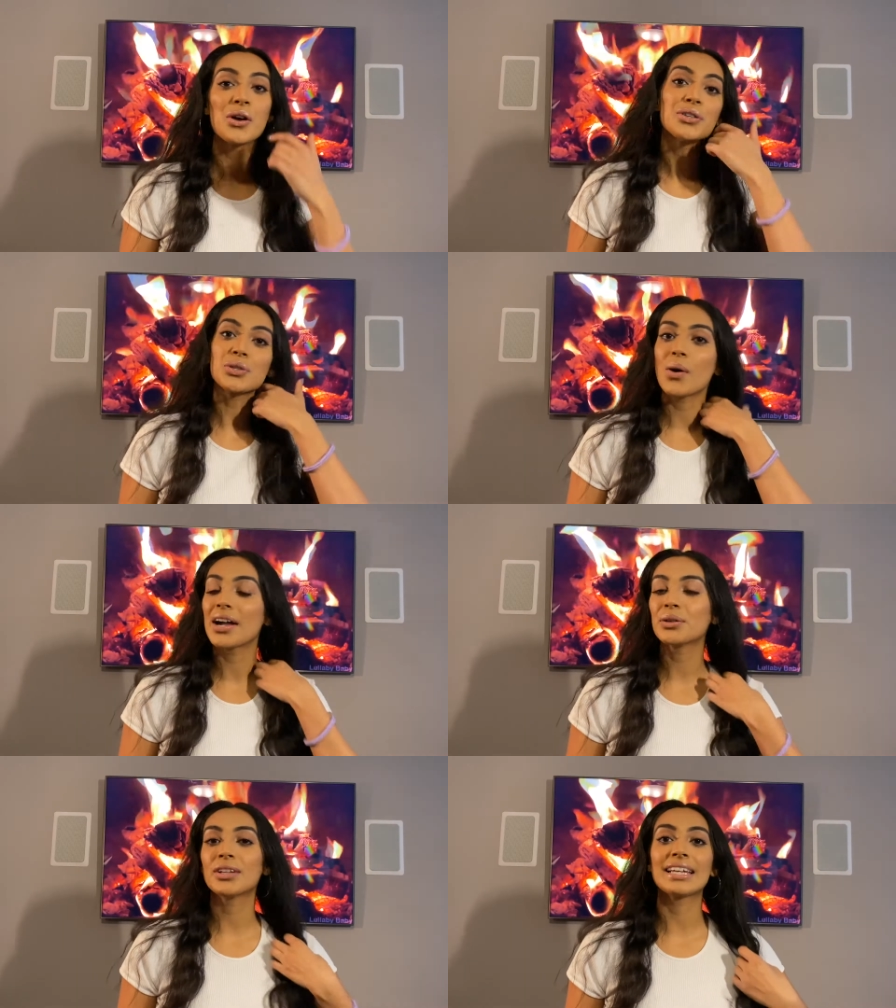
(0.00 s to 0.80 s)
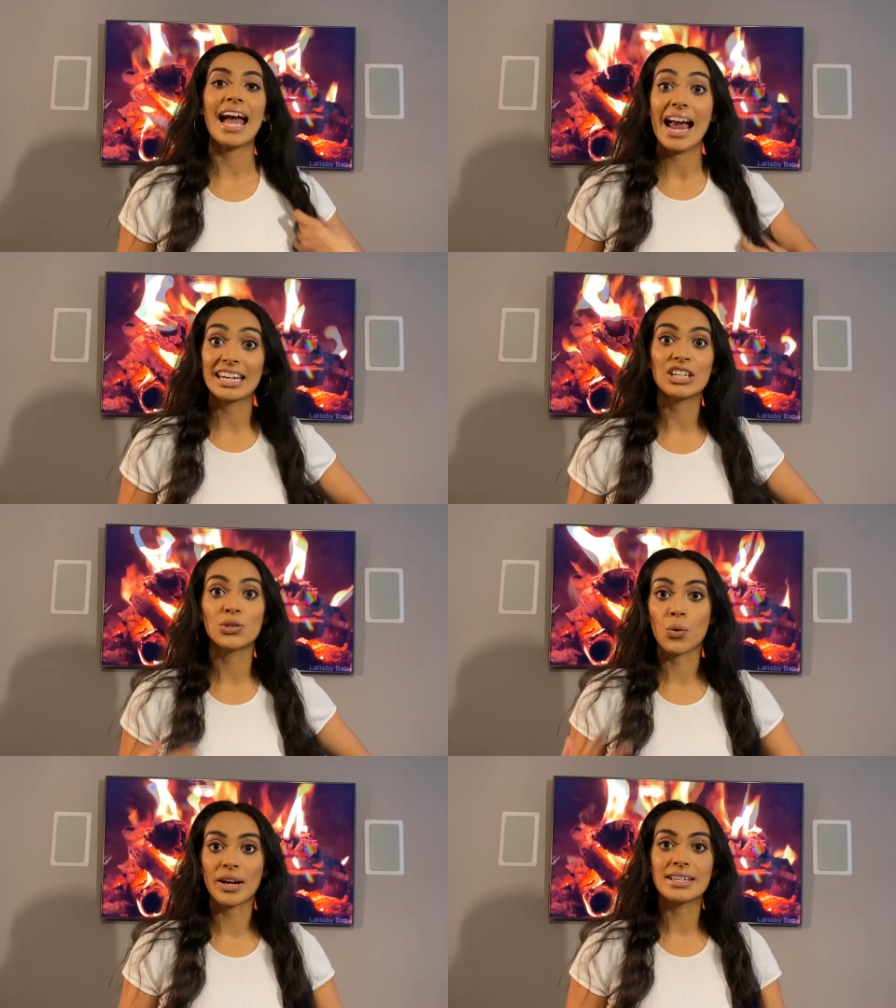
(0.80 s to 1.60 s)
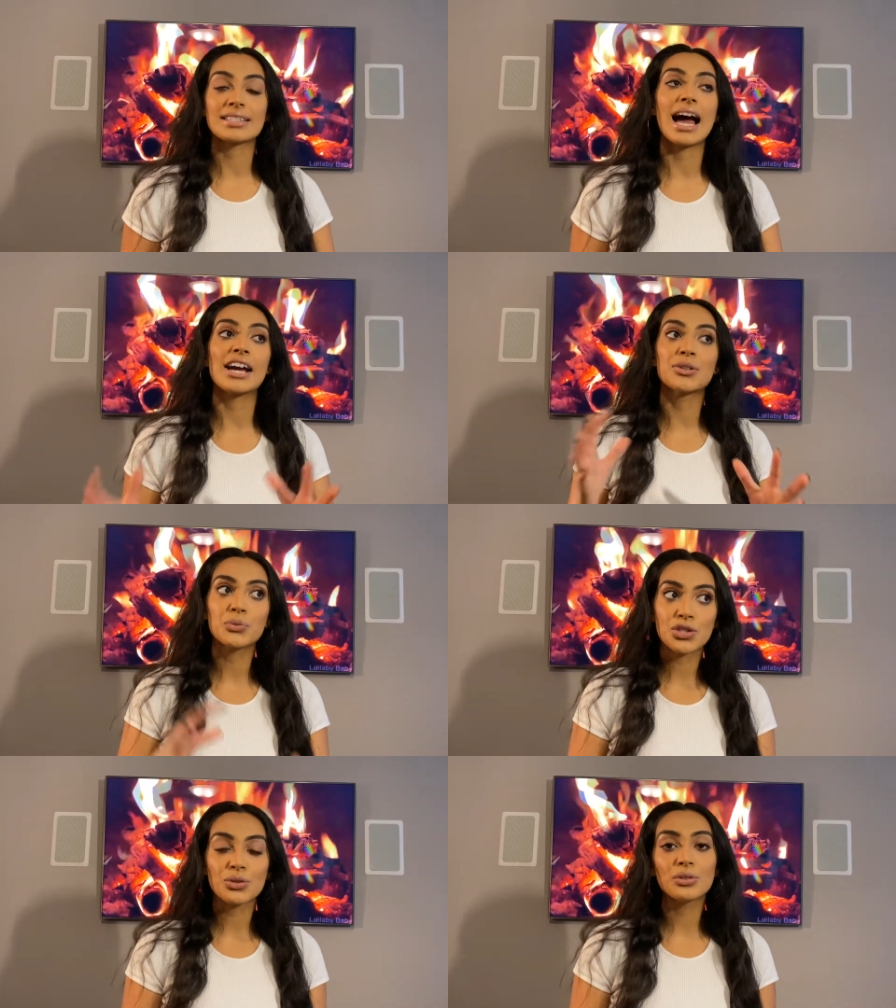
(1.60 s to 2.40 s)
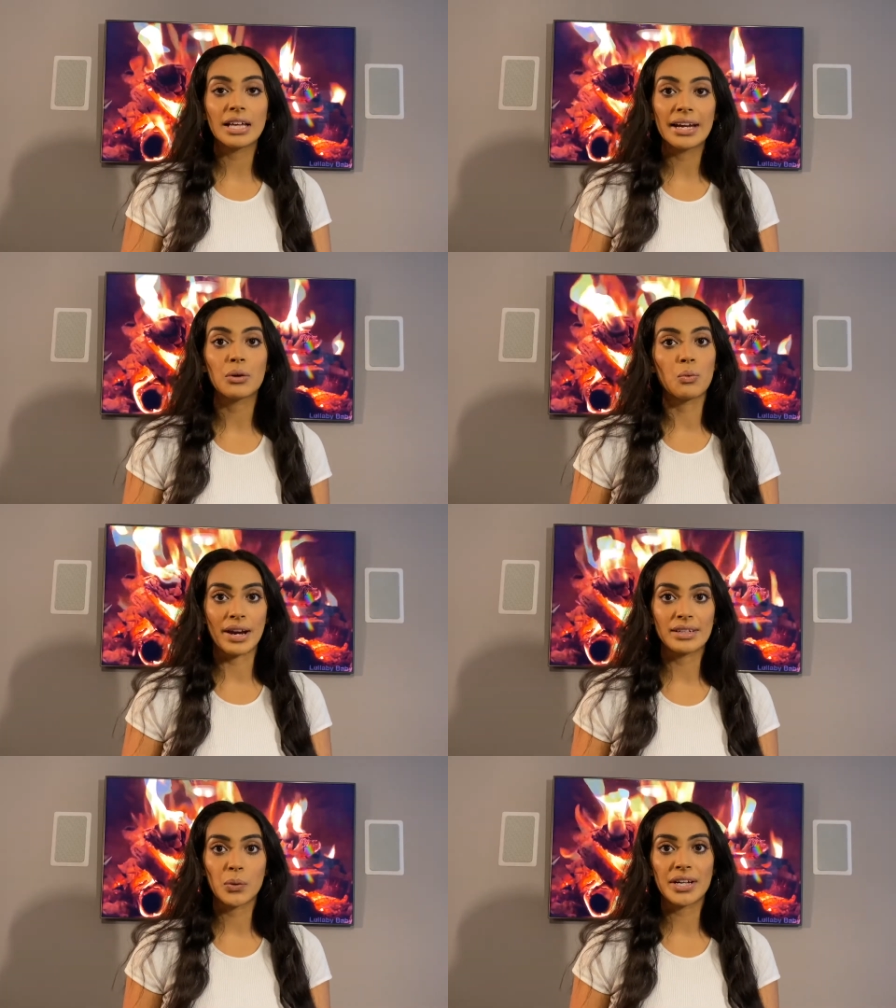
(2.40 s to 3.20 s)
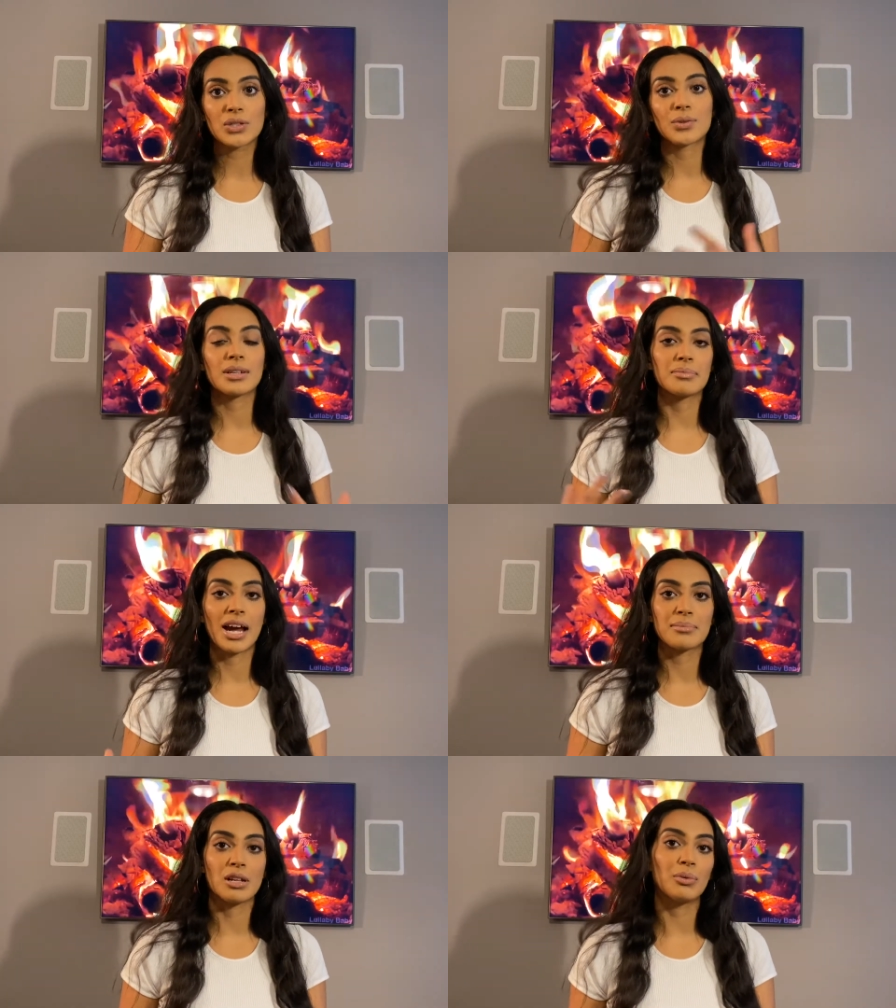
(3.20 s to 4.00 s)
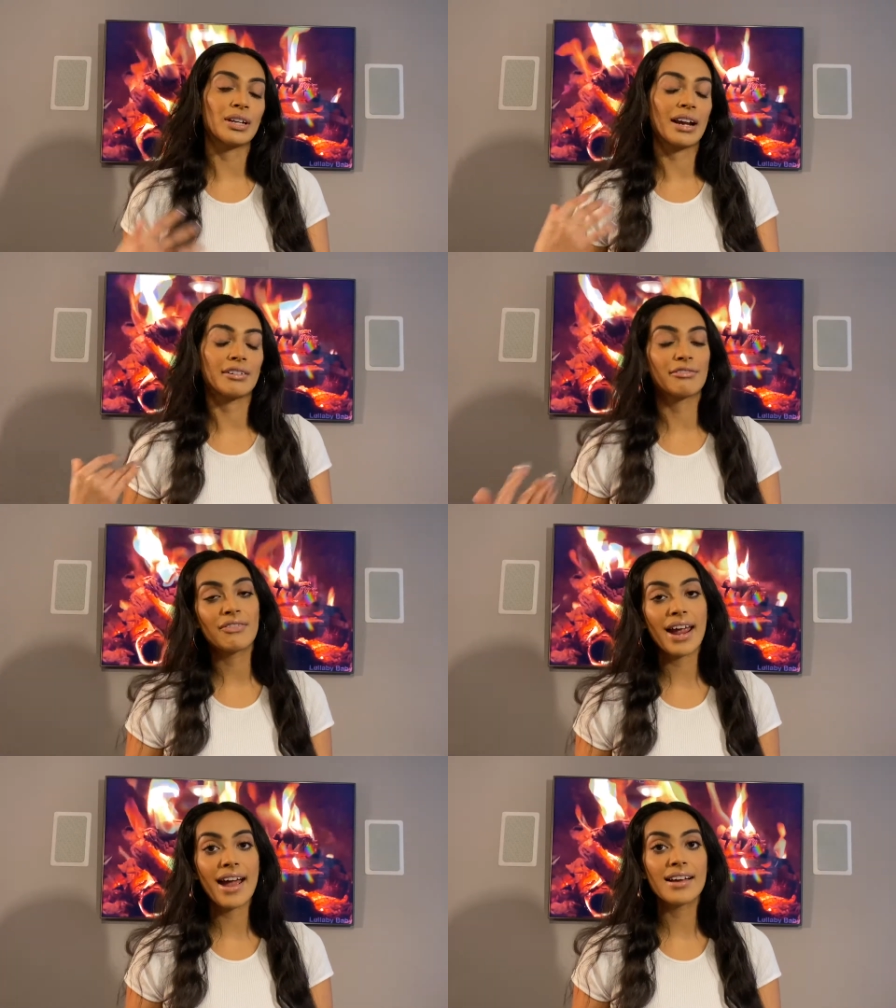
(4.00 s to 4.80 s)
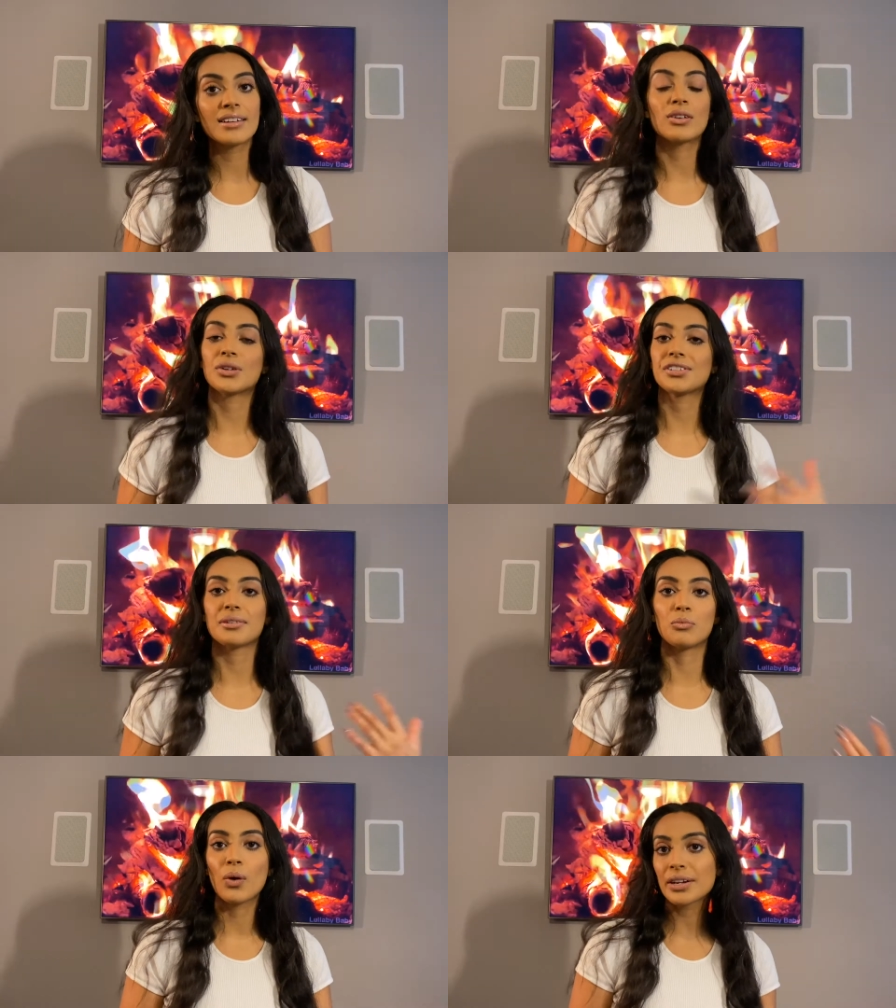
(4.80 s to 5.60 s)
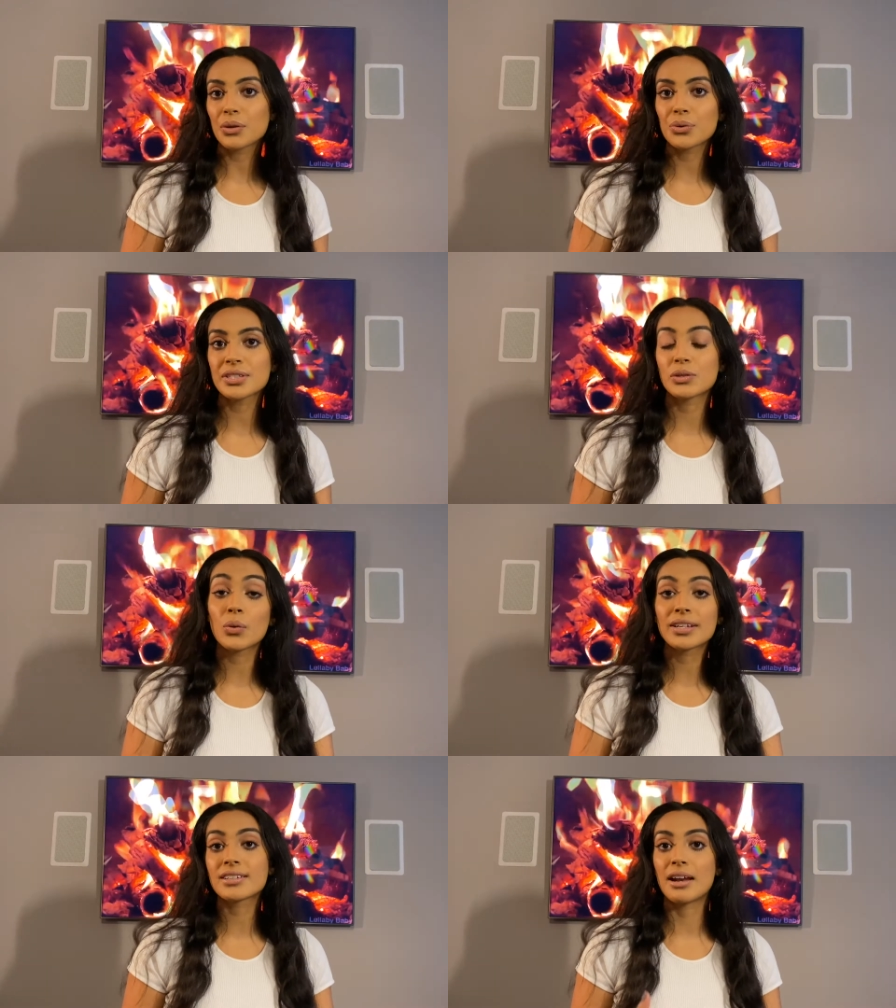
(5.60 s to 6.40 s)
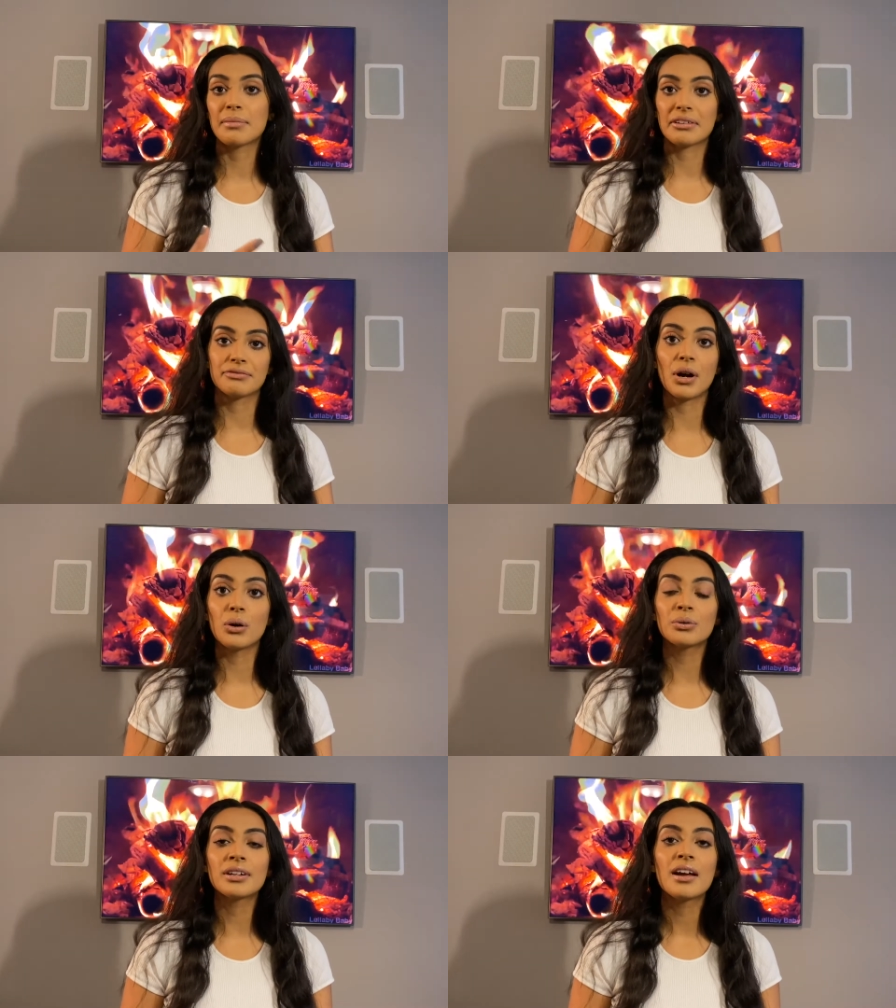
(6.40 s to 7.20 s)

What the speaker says: So I don't like any noise. I do like white noise, so sometimes I'll put on a fan or some white noise on my phone,